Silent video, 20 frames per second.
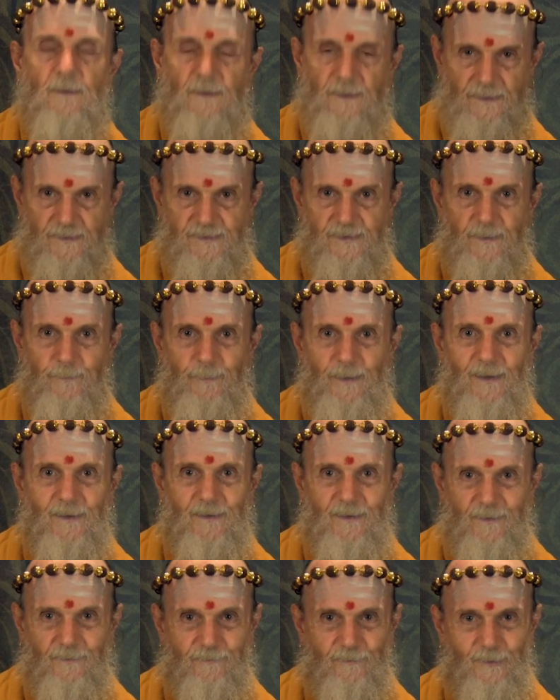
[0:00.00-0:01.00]
It's a
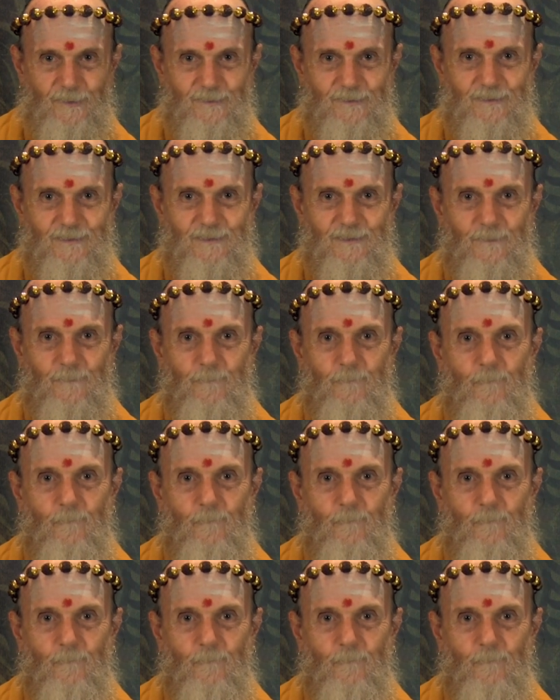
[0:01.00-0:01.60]
big difference.